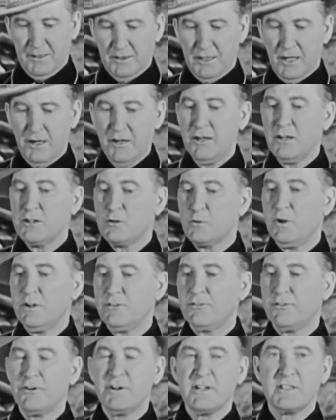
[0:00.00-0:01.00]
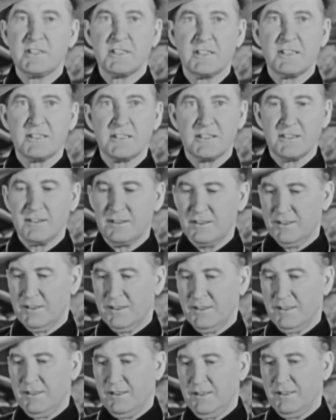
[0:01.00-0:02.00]
Now, here's one, for instance,
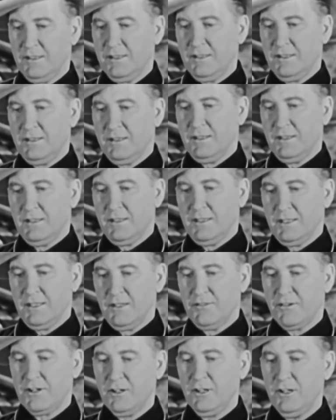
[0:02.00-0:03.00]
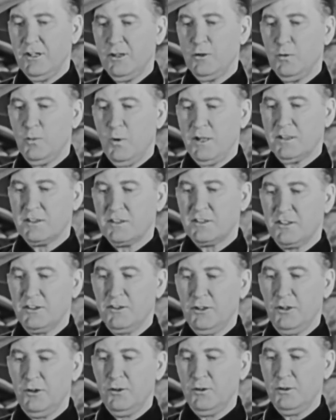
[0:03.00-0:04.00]
of a girl who wants to
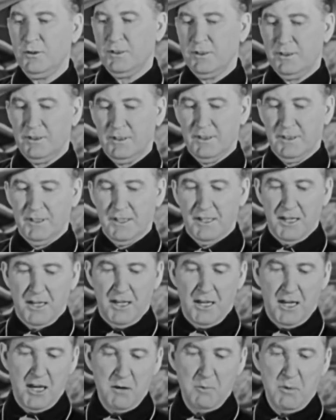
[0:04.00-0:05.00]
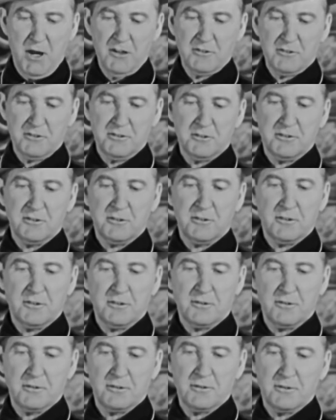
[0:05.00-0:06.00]
know about...
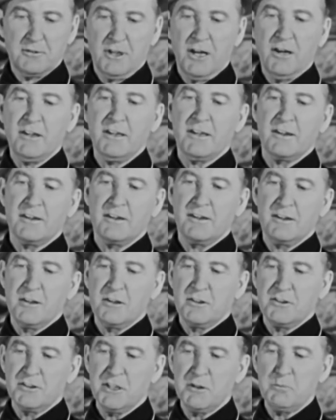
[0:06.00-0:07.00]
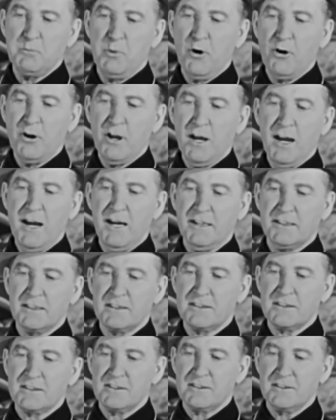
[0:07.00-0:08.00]
Now here, did
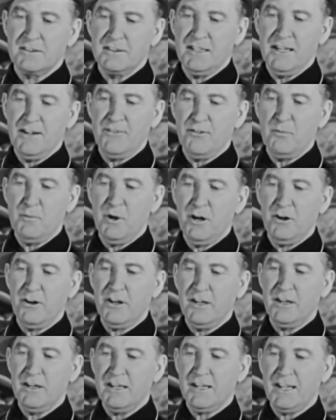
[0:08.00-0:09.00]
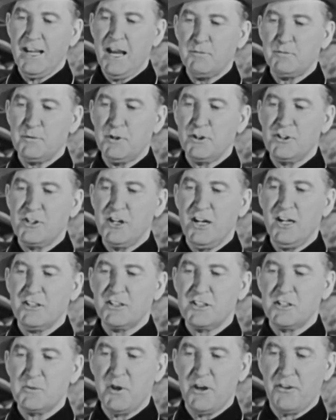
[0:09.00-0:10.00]
Pocahontas ever marry Captain
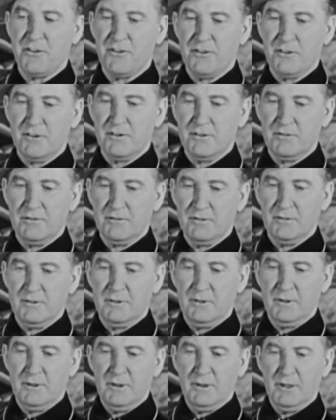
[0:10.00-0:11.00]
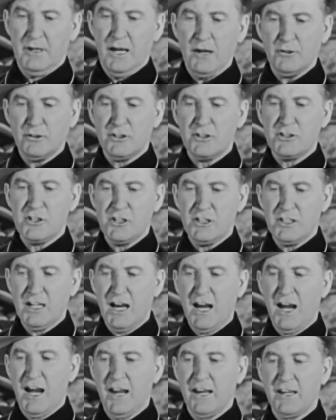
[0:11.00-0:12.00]
John Smith? How did she
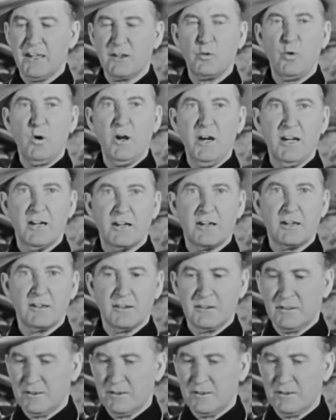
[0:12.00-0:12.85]
die and where?